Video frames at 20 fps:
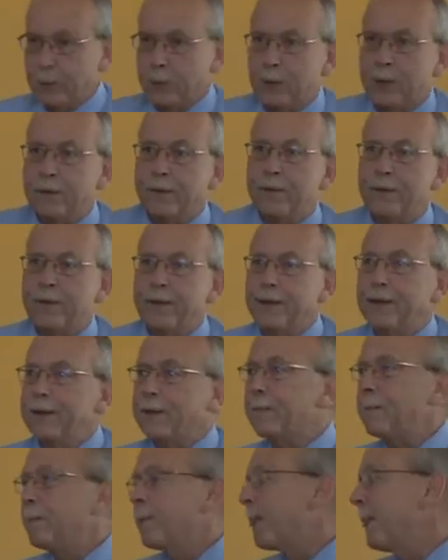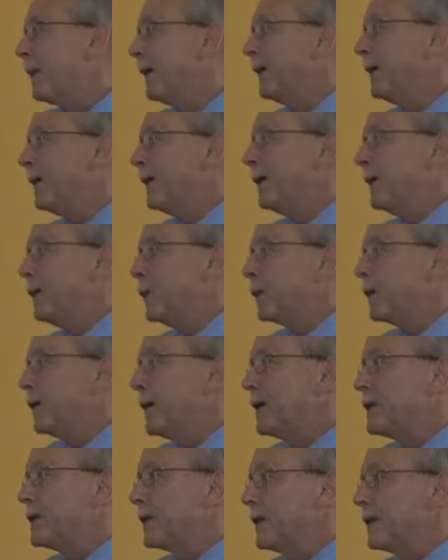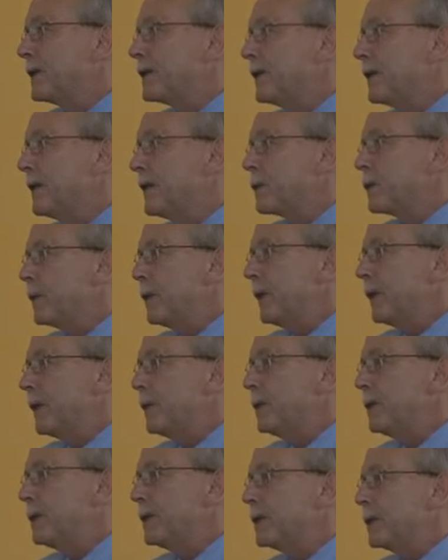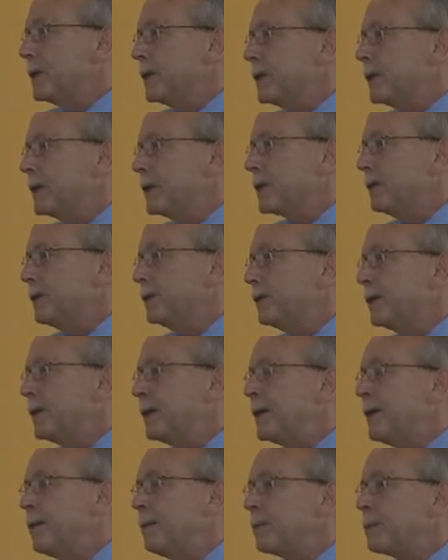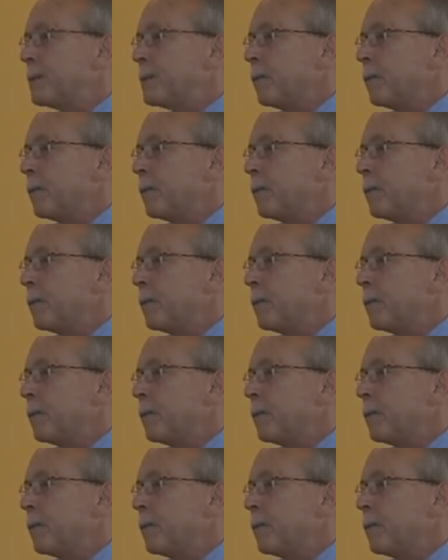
or then the organization as we know it, Symphonia.